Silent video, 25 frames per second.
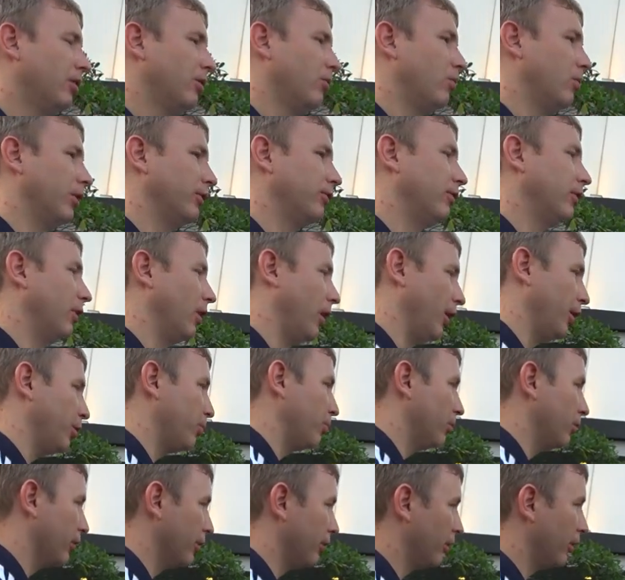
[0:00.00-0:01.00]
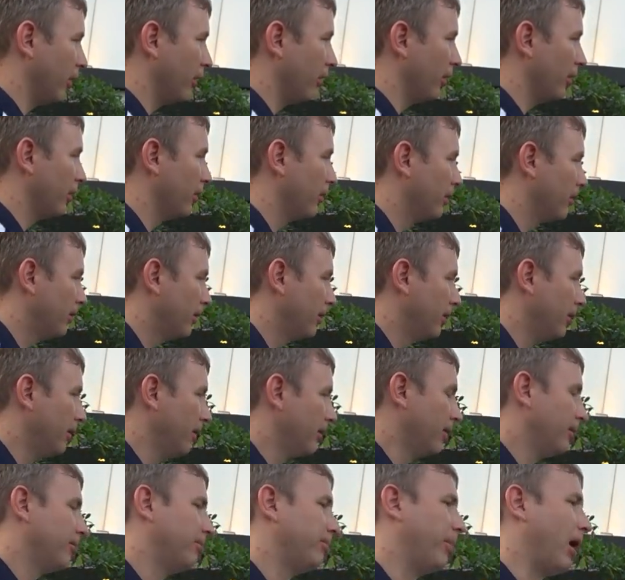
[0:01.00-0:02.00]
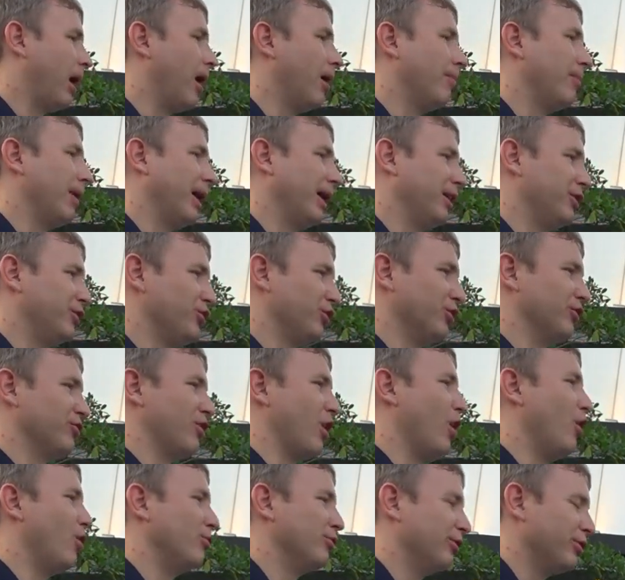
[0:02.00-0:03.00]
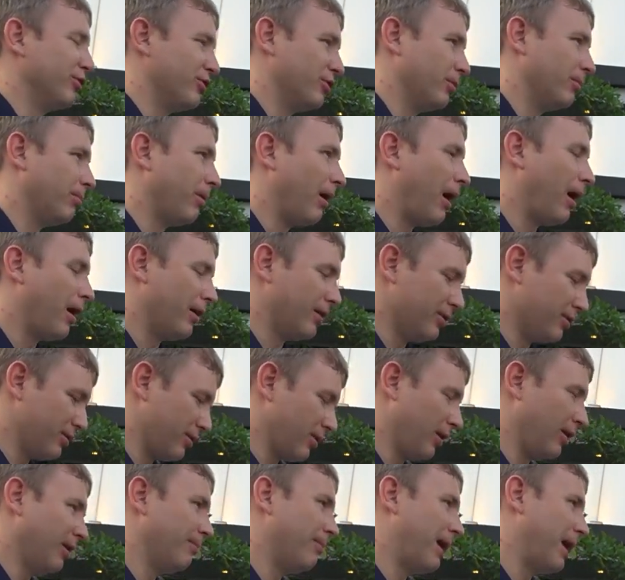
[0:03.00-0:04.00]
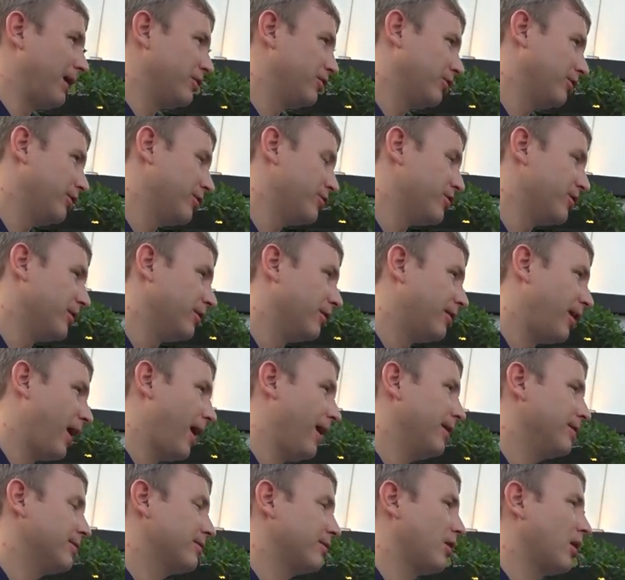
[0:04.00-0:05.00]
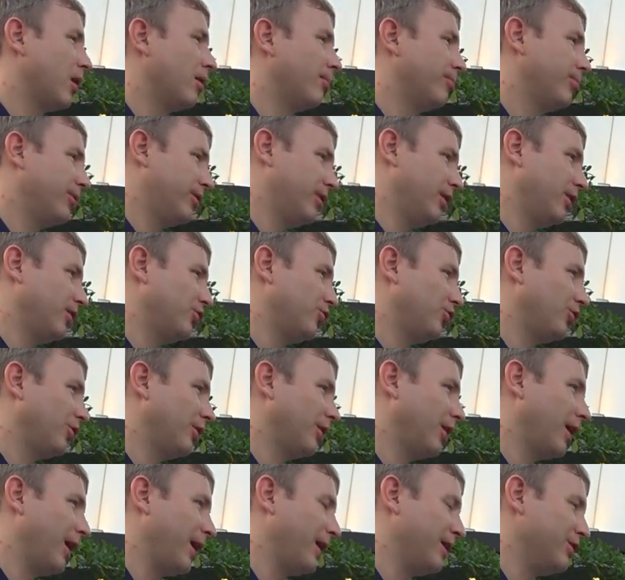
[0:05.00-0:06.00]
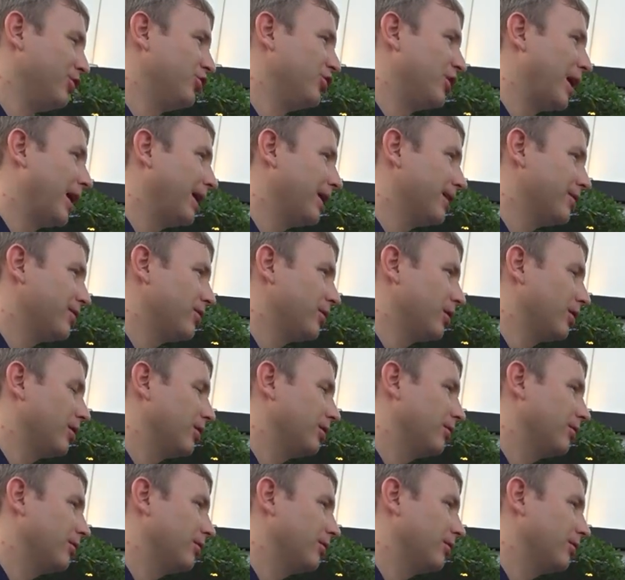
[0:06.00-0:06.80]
What's it like with other bar managers, owners of bars? I'd imagine there's intense competition and jealousy.